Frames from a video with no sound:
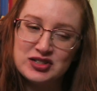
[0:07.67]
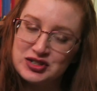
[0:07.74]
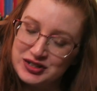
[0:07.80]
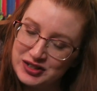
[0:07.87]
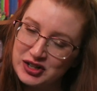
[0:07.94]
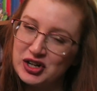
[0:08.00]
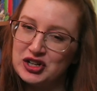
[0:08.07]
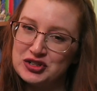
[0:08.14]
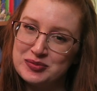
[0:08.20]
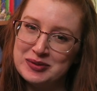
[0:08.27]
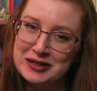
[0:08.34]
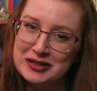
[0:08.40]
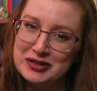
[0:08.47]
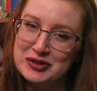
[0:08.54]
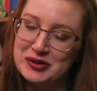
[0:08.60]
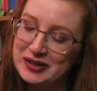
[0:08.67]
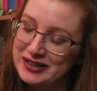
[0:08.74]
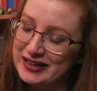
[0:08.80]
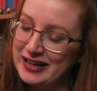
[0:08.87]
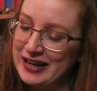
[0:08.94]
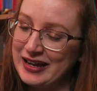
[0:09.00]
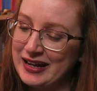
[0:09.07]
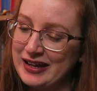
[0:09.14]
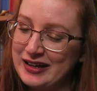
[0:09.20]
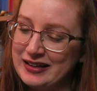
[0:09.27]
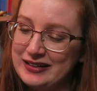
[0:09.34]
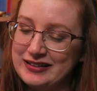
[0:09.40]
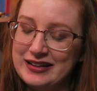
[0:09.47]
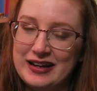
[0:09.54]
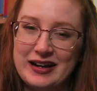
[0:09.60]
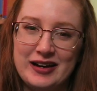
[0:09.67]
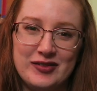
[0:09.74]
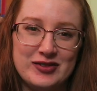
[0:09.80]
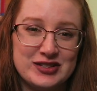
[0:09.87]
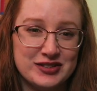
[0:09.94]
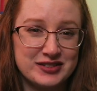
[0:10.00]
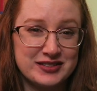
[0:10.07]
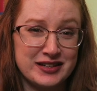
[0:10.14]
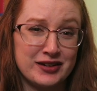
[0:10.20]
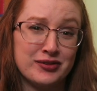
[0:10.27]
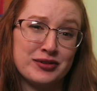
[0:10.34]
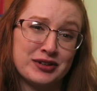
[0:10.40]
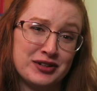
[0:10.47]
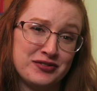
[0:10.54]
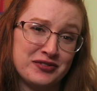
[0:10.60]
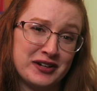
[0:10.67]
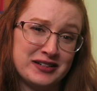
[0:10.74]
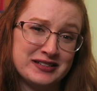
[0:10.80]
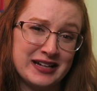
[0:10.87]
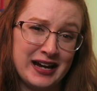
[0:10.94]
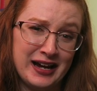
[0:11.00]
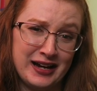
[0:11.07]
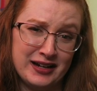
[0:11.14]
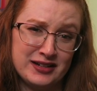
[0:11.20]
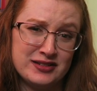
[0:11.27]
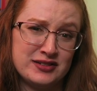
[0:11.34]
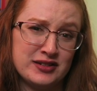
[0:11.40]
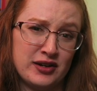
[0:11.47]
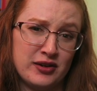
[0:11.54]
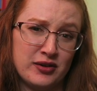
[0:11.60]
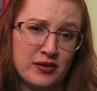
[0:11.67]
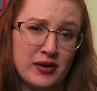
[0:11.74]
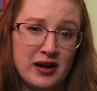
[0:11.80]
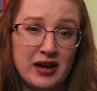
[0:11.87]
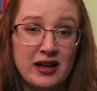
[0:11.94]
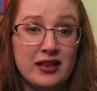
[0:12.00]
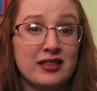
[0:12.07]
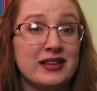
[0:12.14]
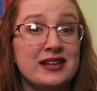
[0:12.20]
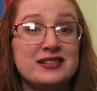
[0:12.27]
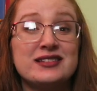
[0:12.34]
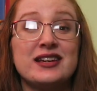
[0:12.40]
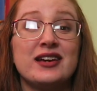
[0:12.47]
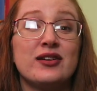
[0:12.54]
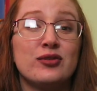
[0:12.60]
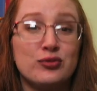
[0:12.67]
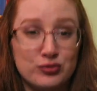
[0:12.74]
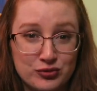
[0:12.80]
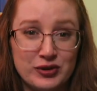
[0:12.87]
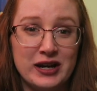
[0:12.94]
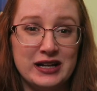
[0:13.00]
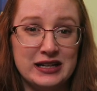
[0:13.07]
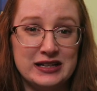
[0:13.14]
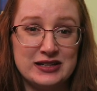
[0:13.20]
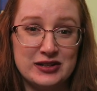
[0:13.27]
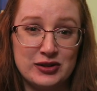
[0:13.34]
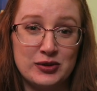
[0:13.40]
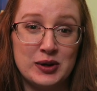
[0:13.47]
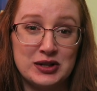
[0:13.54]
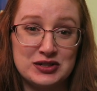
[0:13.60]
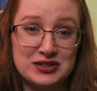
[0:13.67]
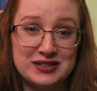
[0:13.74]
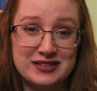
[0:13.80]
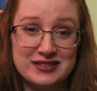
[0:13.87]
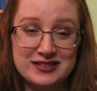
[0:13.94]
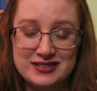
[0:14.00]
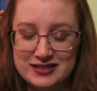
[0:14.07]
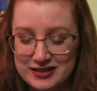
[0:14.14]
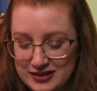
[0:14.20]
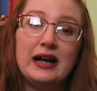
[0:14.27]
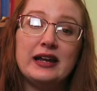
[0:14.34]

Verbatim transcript: She encouraged me to do it and uh, it looks like a really fun tag so let's get right into the questions.